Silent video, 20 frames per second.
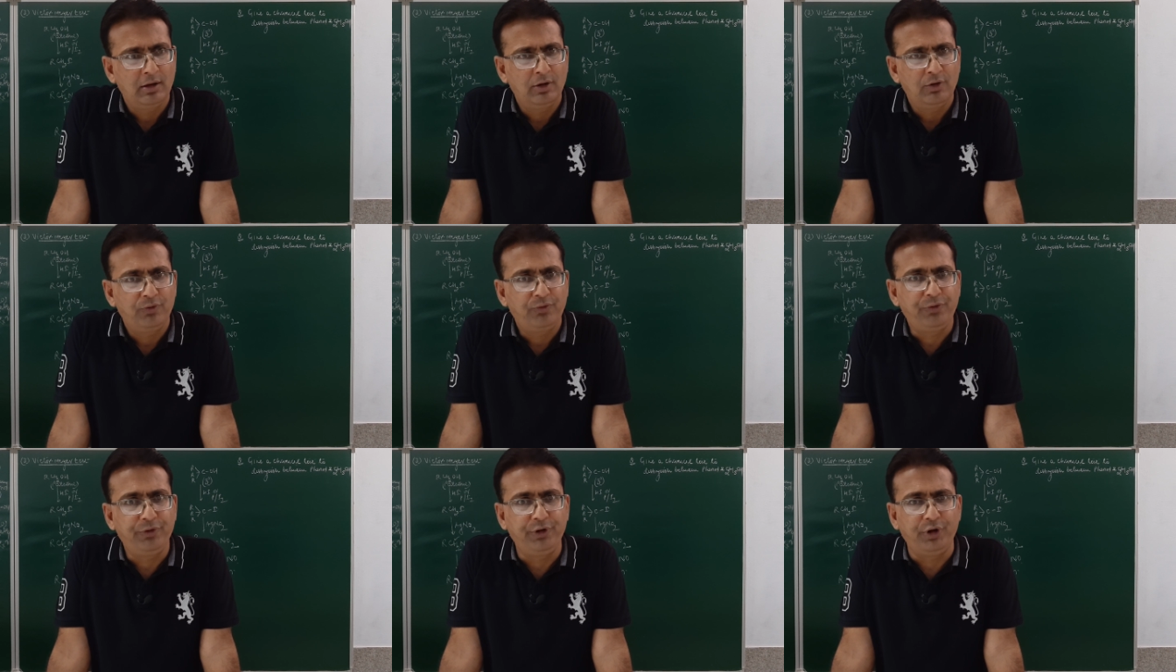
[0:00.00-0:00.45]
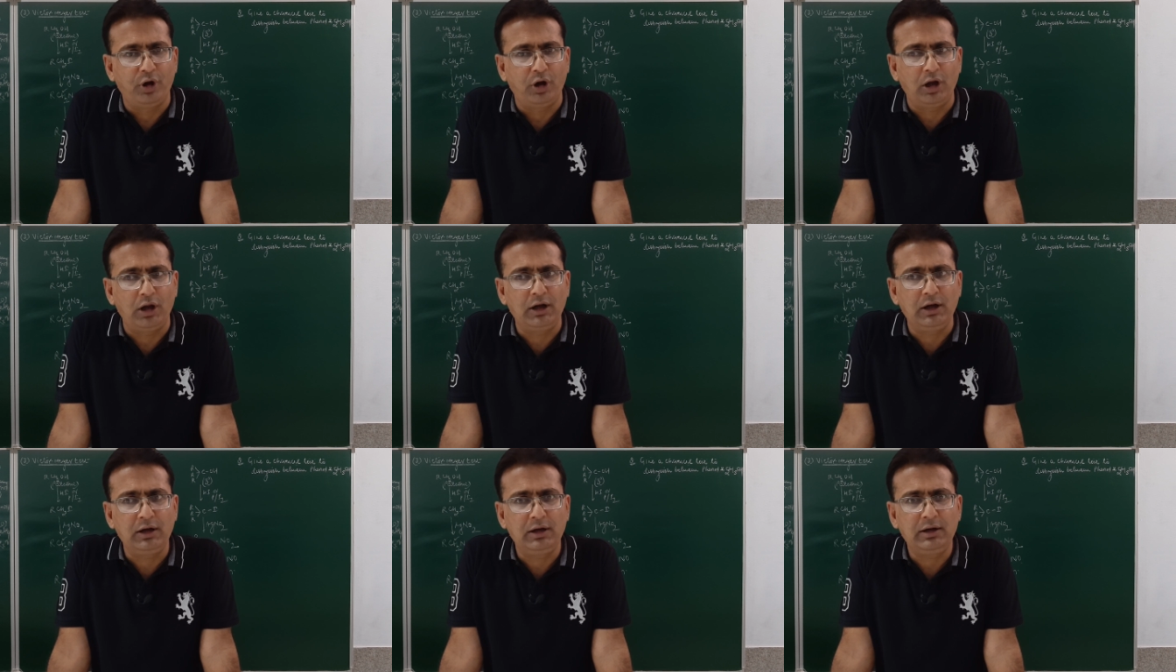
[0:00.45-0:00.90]

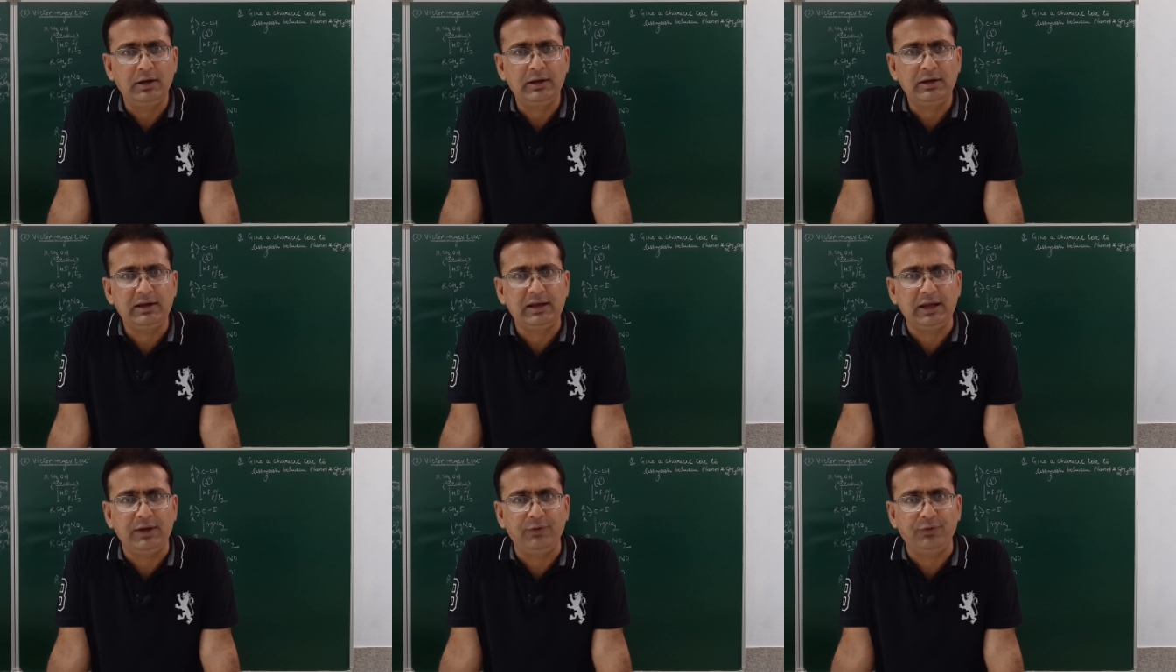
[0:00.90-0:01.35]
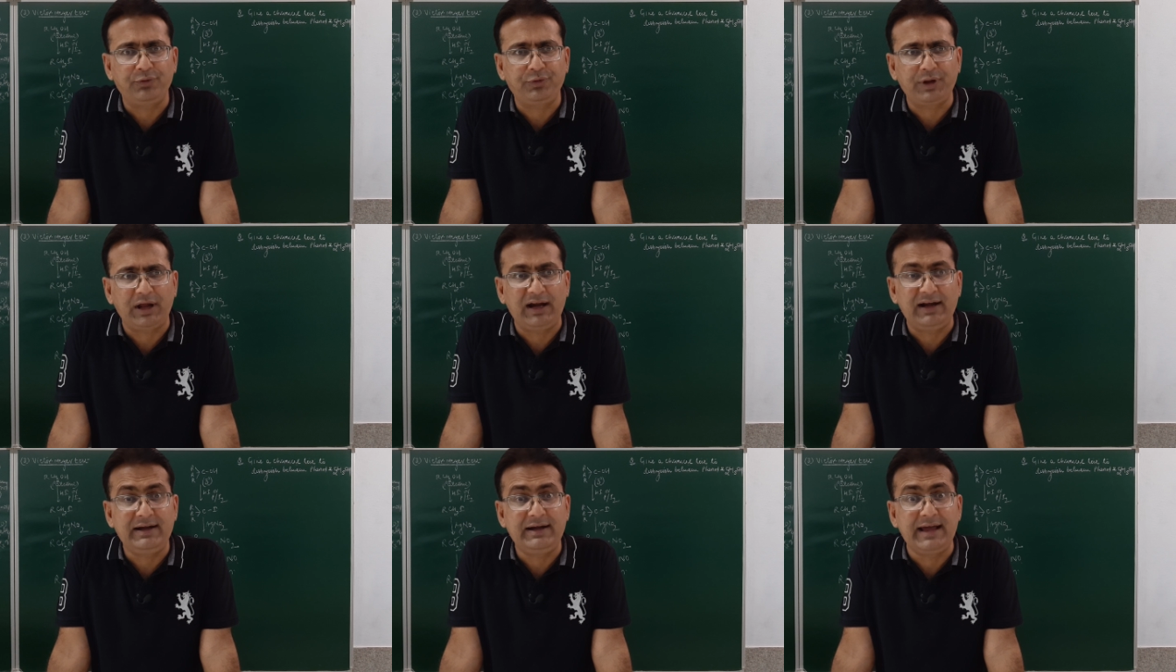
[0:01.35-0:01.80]
Phenol gives
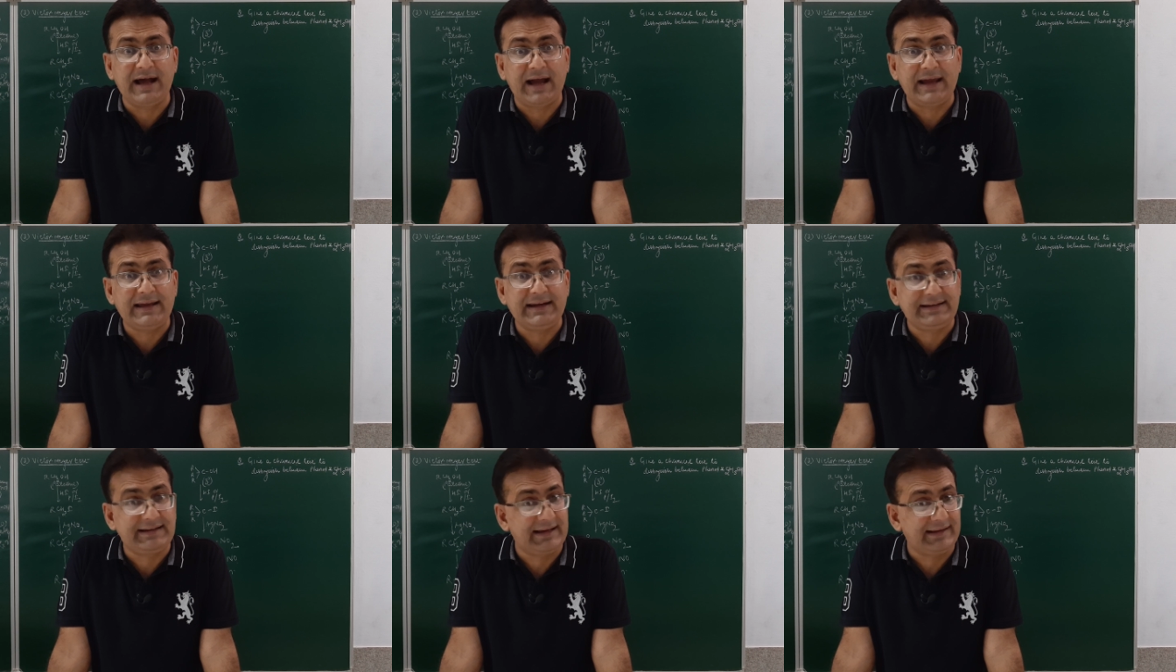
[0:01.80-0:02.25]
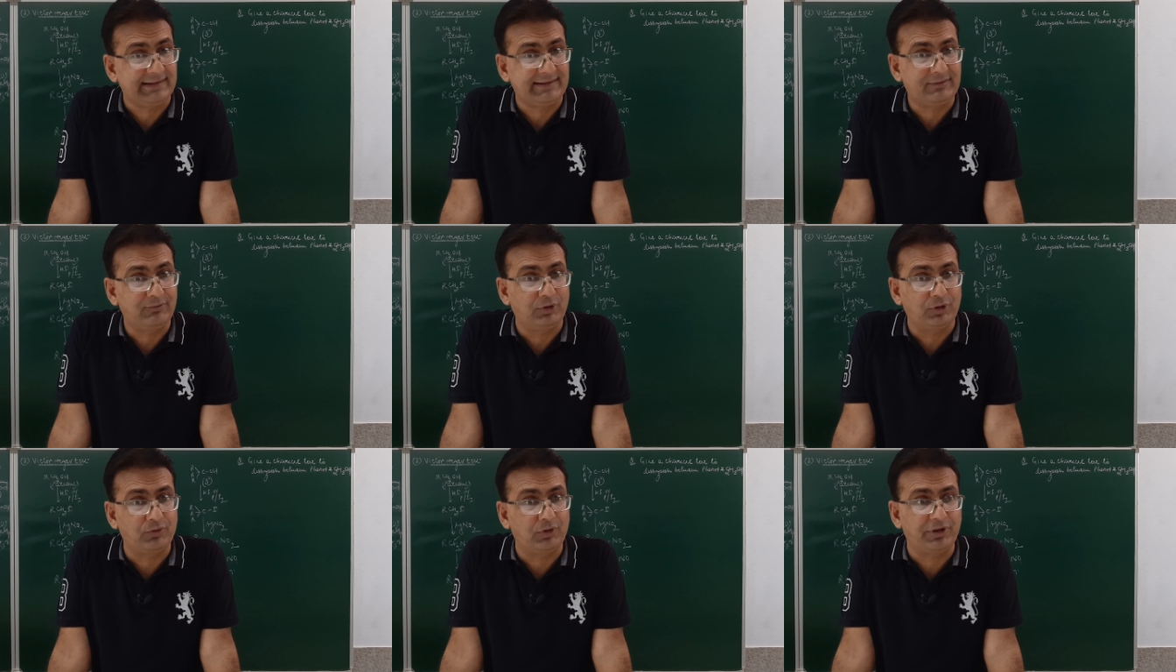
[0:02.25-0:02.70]
a dye test.
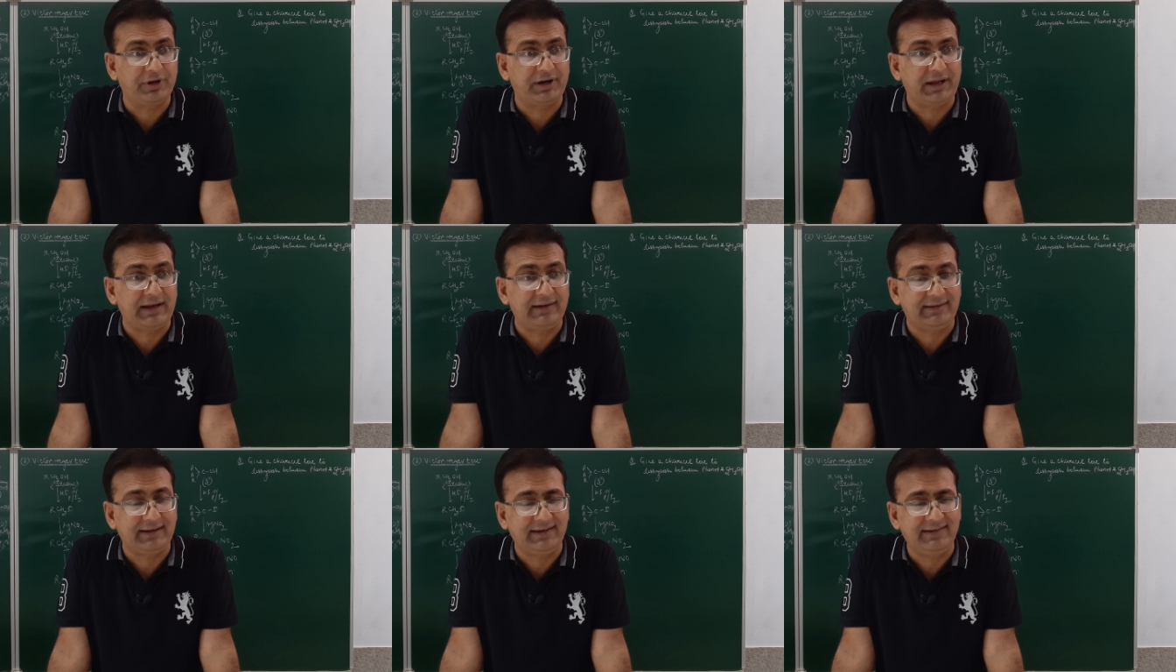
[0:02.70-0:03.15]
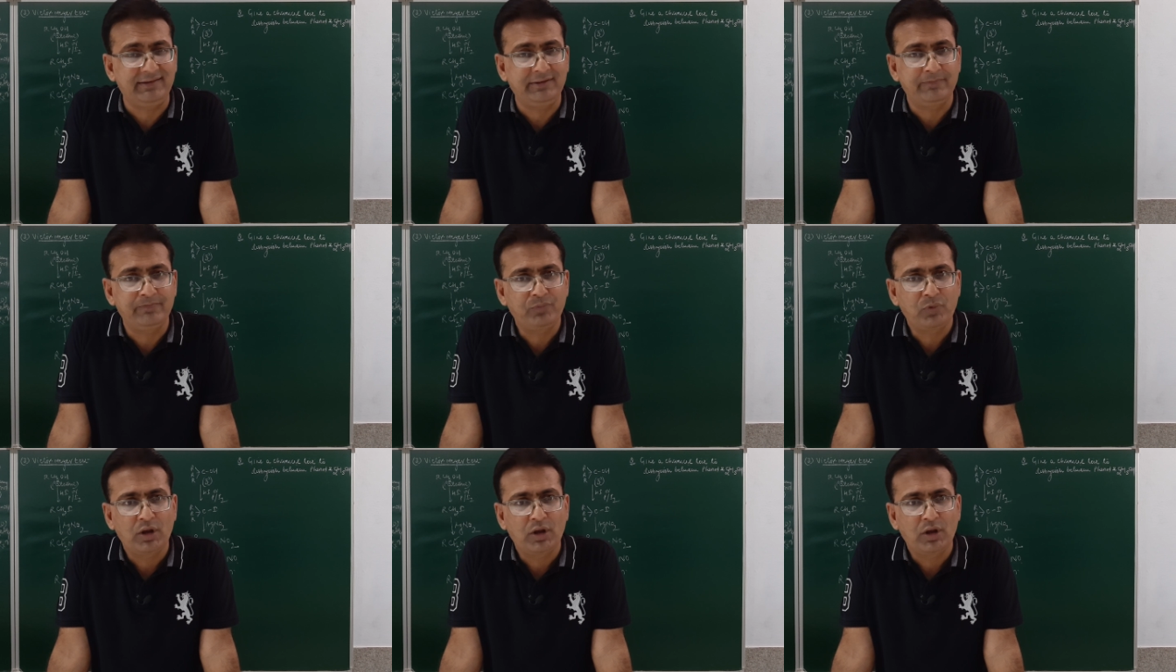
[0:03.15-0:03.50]
What was the dye test?